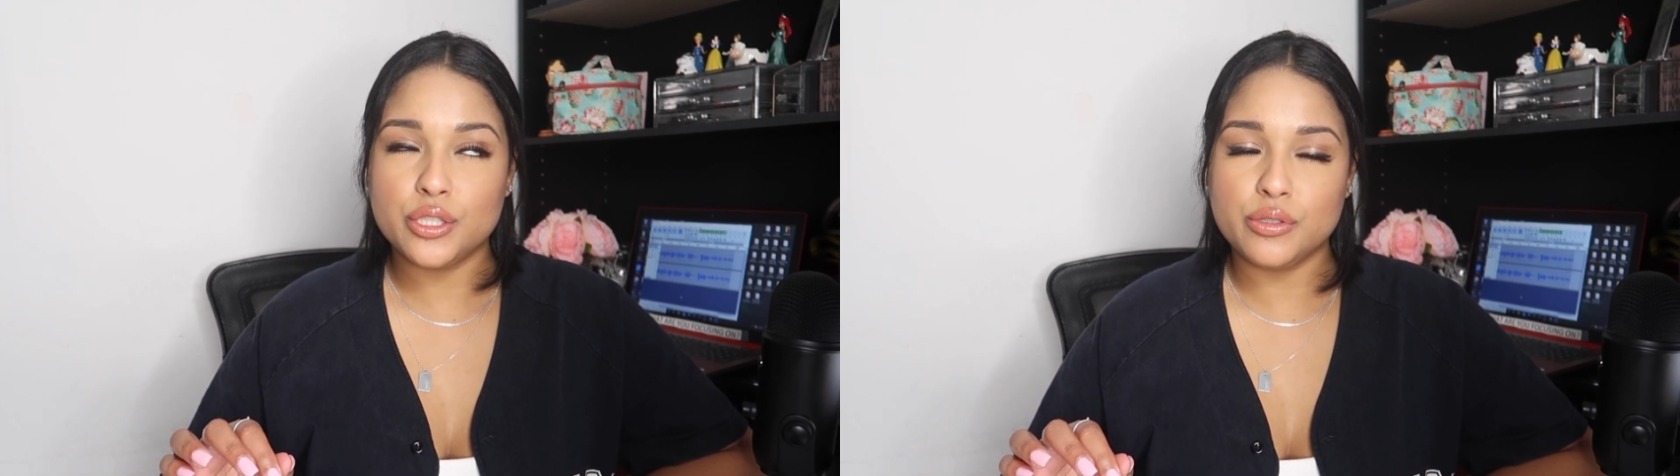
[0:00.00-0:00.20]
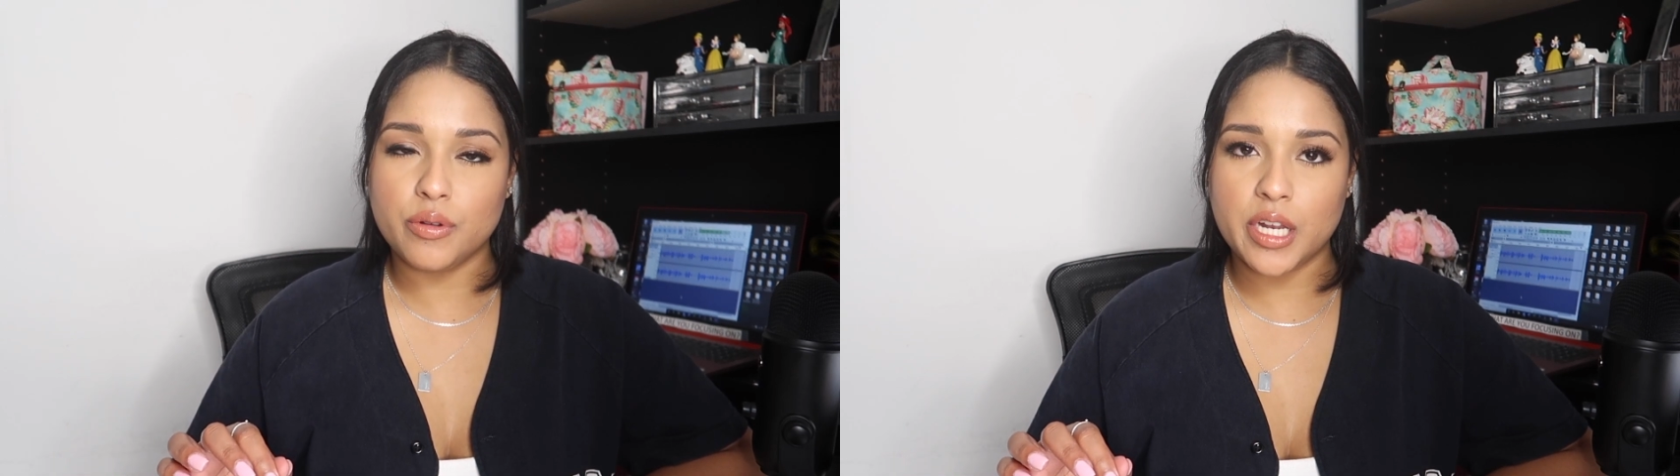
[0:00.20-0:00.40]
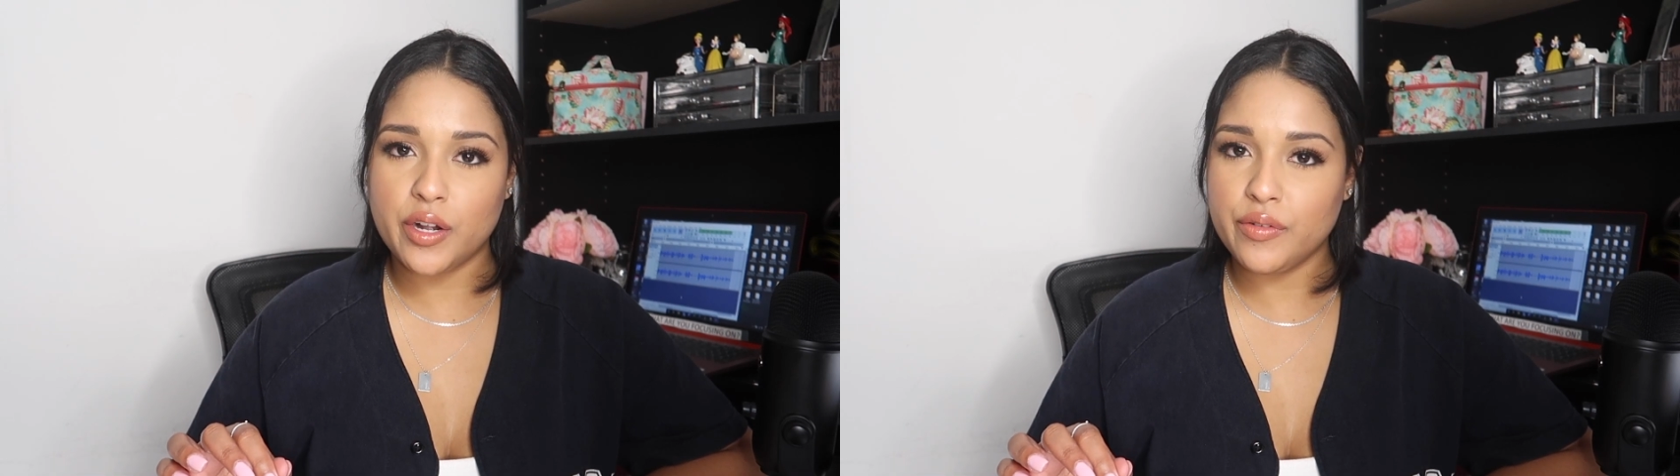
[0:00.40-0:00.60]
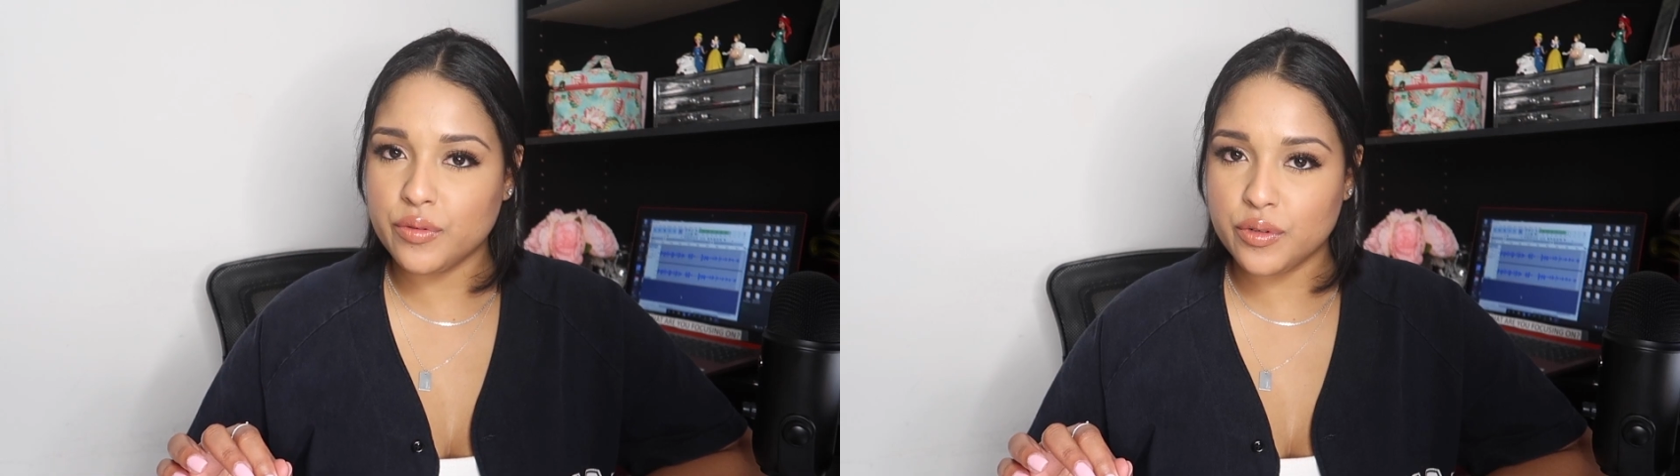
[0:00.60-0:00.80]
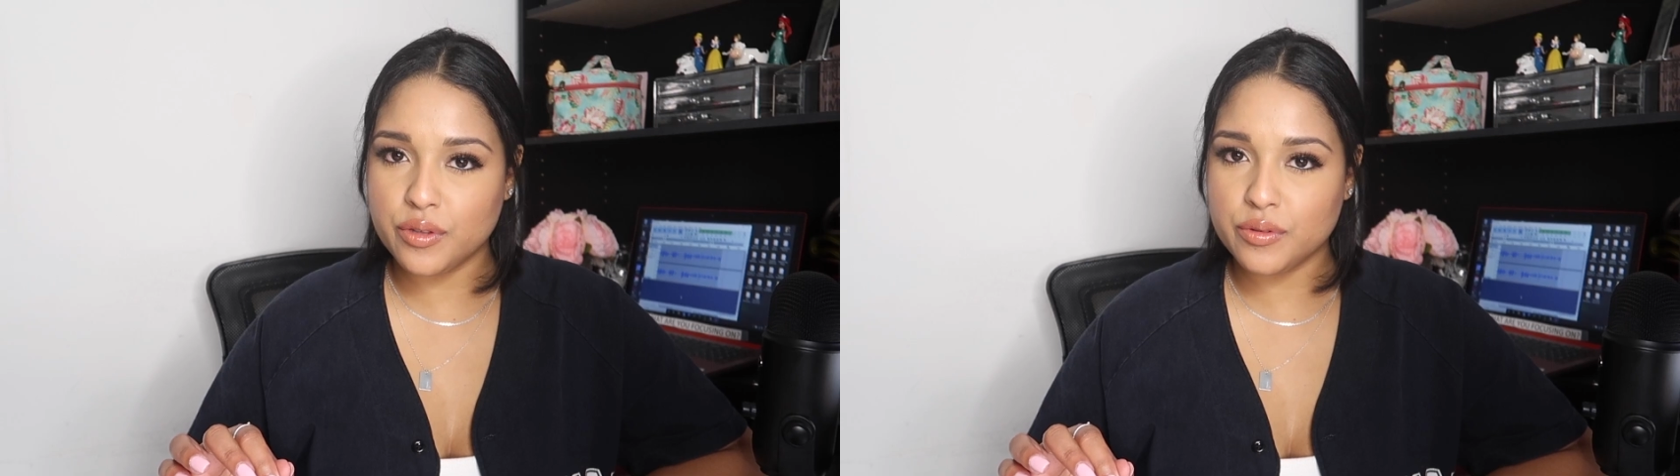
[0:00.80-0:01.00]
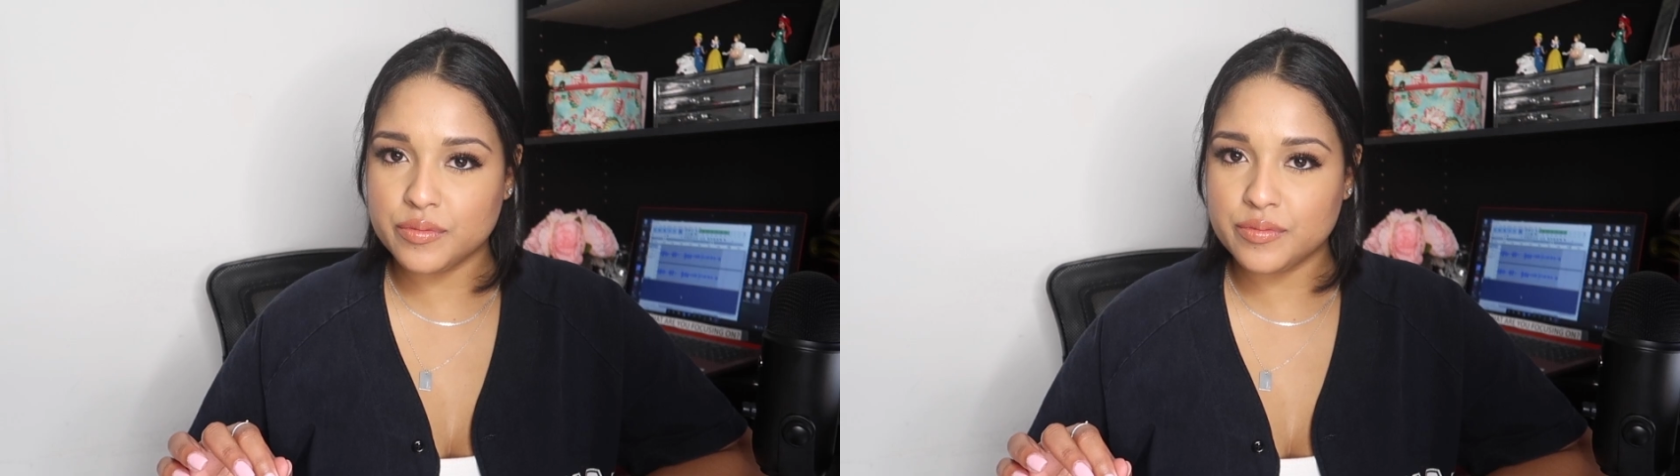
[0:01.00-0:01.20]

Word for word: Don't let her fool you.